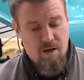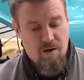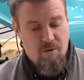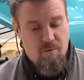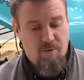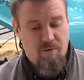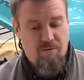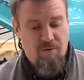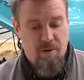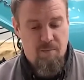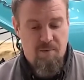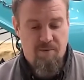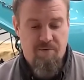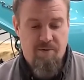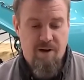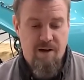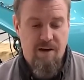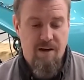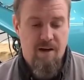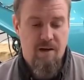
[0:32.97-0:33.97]
We've come to
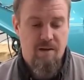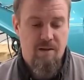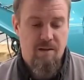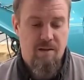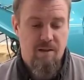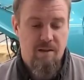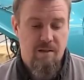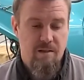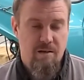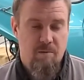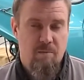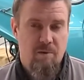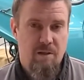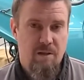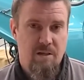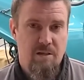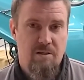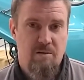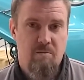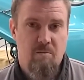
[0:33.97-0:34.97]
find out that some of
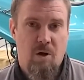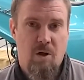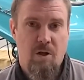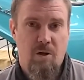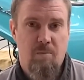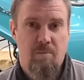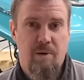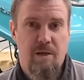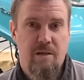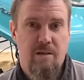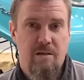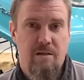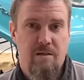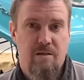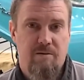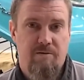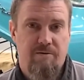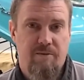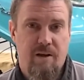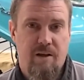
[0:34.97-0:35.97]
these smaller pieces
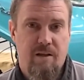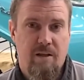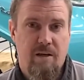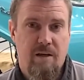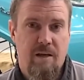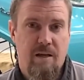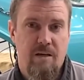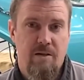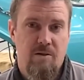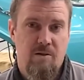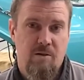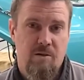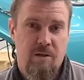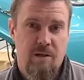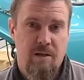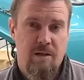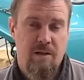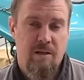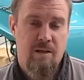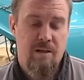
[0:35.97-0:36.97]
are failing
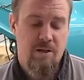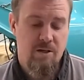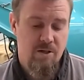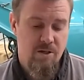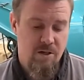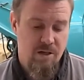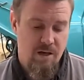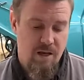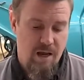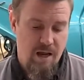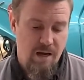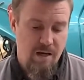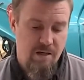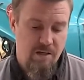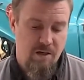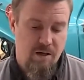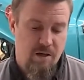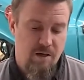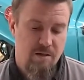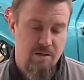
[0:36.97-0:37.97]
internally in the engine, and
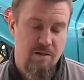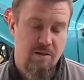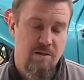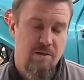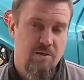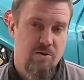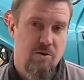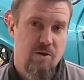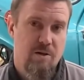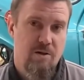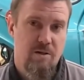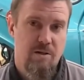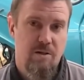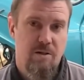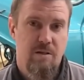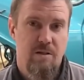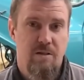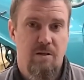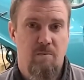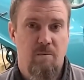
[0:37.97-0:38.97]
it's causing destruction
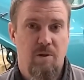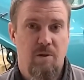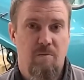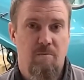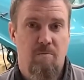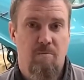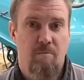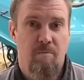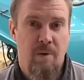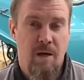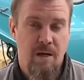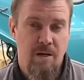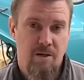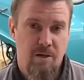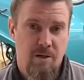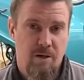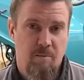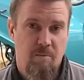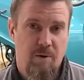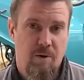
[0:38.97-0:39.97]
to some of the
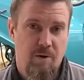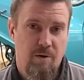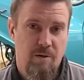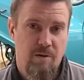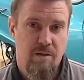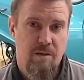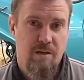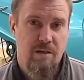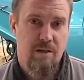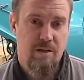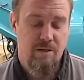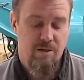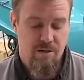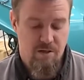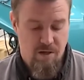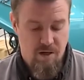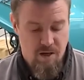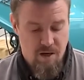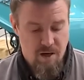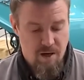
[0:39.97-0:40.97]
major components of the
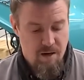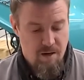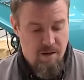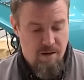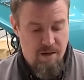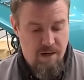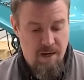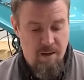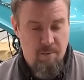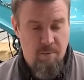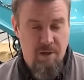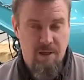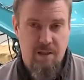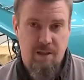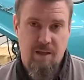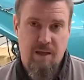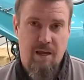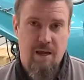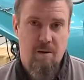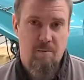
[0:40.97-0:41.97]
engine, namely
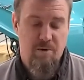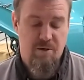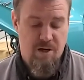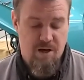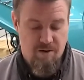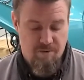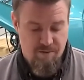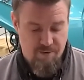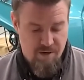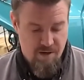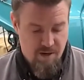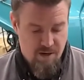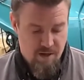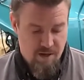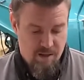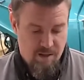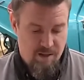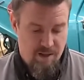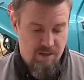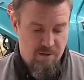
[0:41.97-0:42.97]
the camshaft.
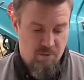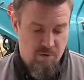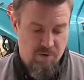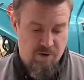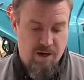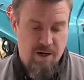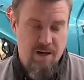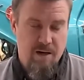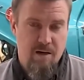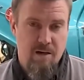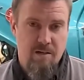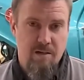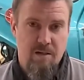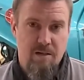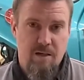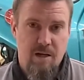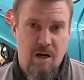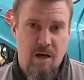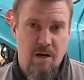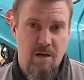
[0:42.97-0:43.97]
This one right here is a
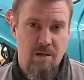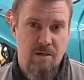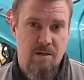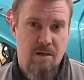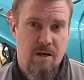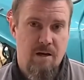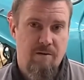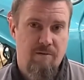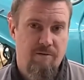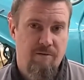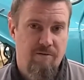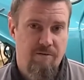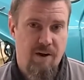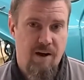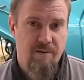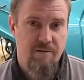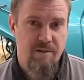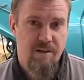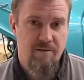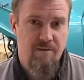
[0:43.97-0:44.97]
Dodge out of a
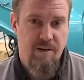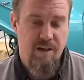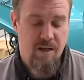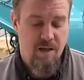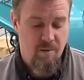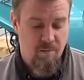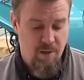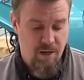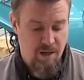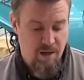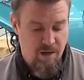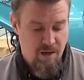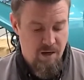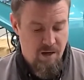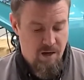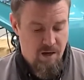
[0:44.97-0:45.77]
5.7 Hemi.